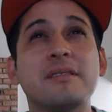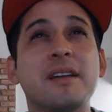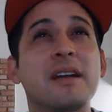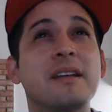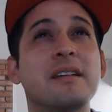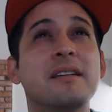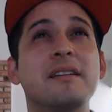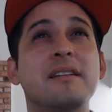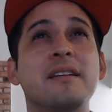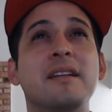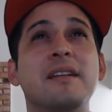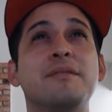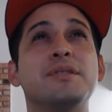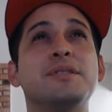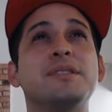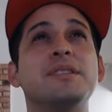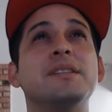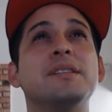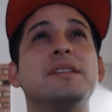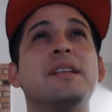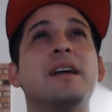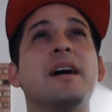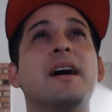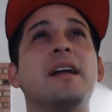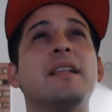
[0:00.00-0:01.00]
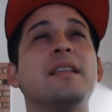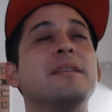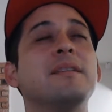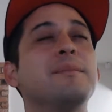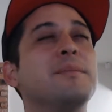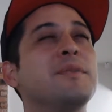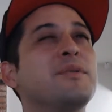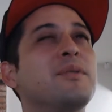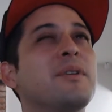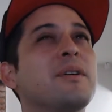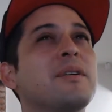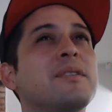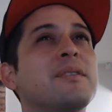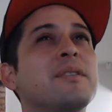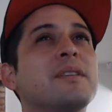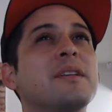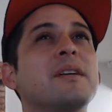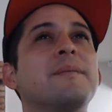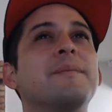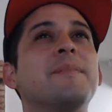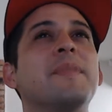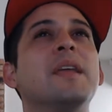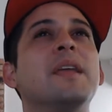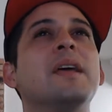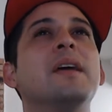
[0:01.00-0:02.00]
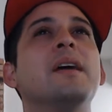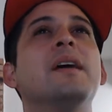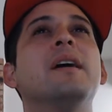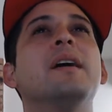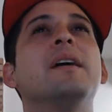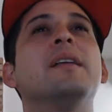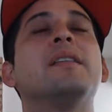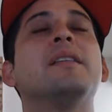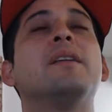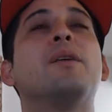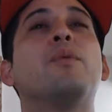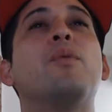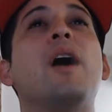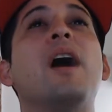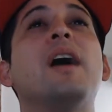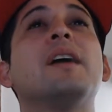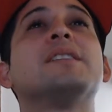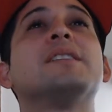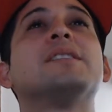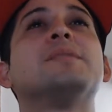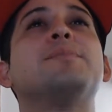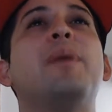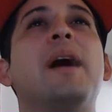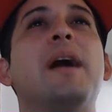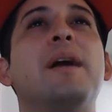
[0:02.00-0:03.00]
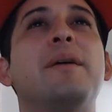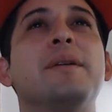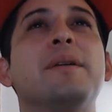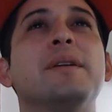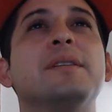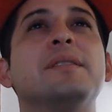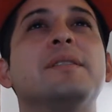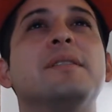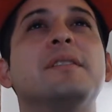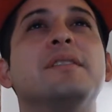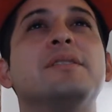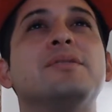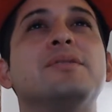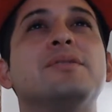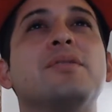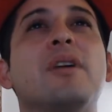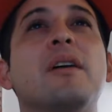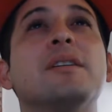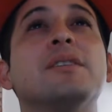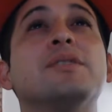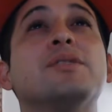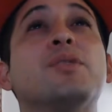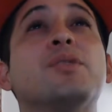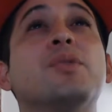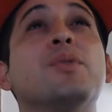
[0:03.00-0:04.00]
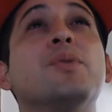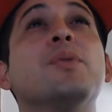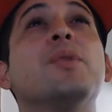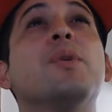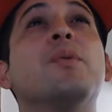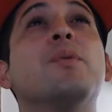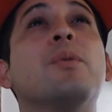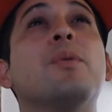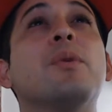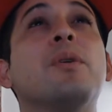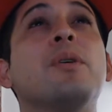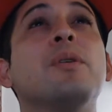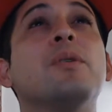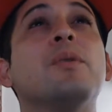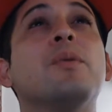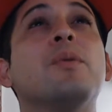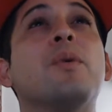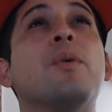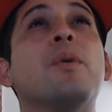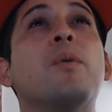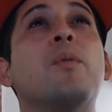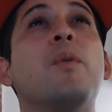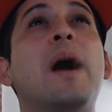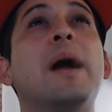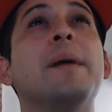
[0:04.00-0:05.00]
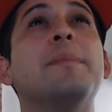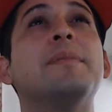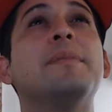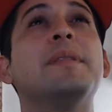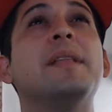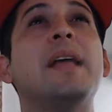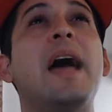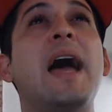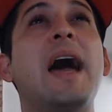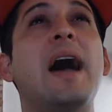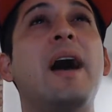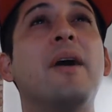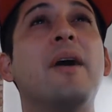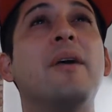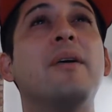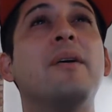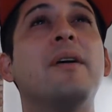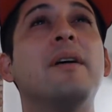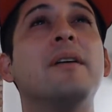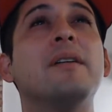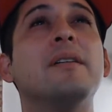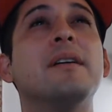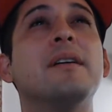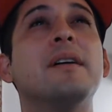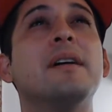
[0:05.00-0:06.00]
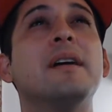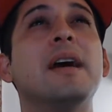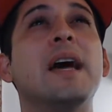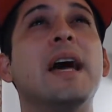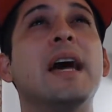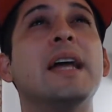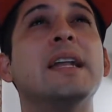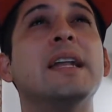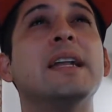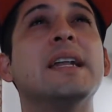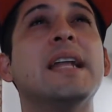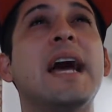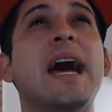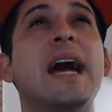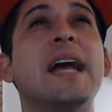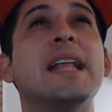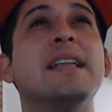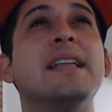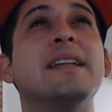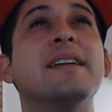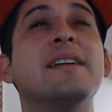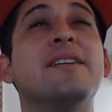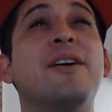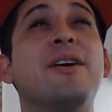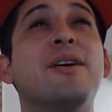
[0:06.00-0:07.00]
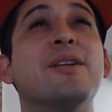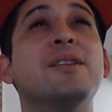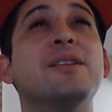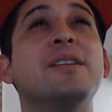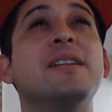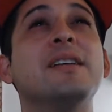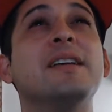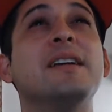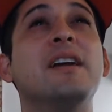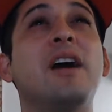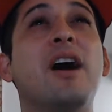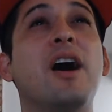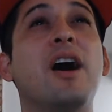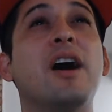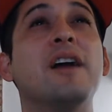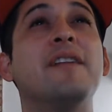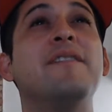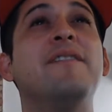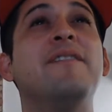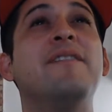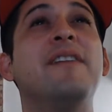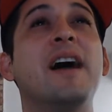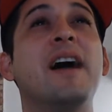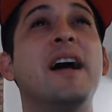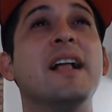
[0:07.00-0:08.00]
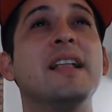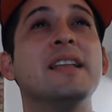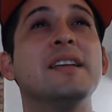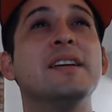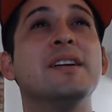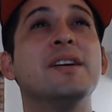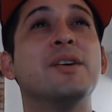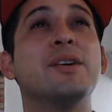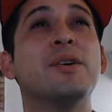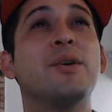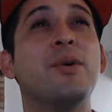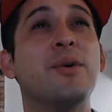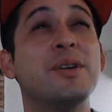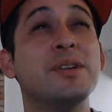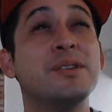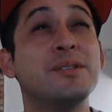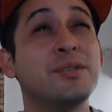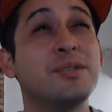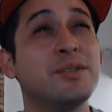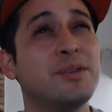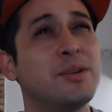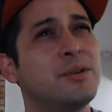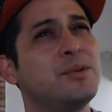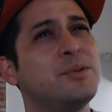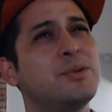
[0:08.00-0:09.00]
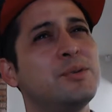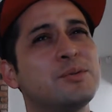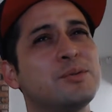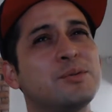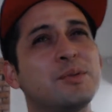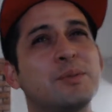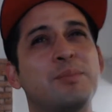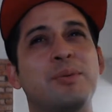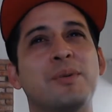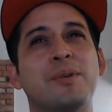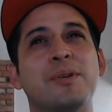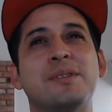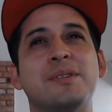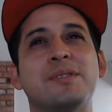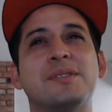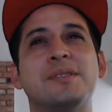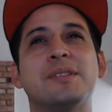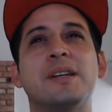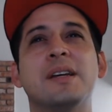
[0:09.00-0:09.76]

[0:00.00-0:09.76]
Never seen that island before, I don't think. The Rocks pirates, the strongest crew in the world, were wiped out at an island called God Valley, according to the news reports.